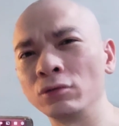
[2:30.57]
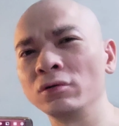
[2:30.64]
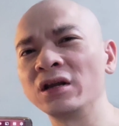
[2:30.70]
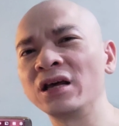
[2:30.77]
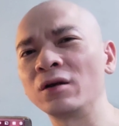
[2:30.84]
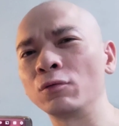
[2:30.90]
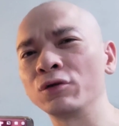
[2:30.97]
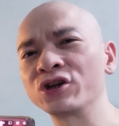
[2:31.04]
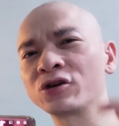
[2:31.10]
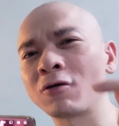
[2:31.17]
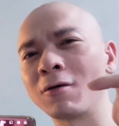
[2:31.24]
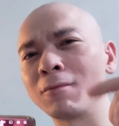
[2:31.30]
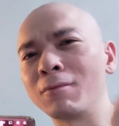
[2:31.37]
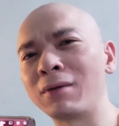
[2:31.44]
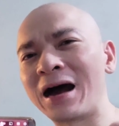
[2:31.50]
Unit, which
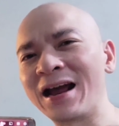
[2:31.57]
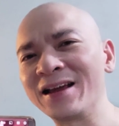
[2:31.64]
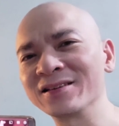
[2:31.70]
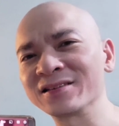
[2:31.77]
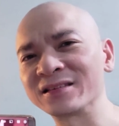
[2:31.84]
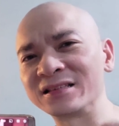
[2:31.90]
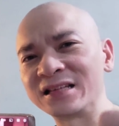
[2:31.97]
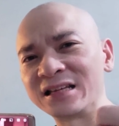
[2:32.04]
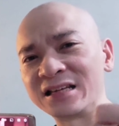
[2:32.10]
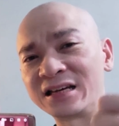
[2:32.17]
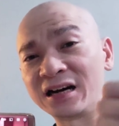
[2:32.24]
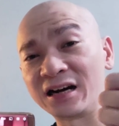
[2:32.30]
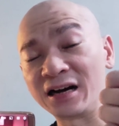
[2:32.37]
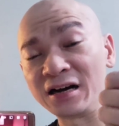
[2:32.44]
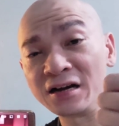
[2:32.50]
combines
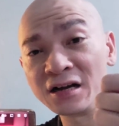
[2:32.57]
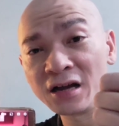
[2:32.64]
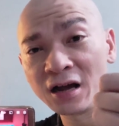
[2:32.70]
the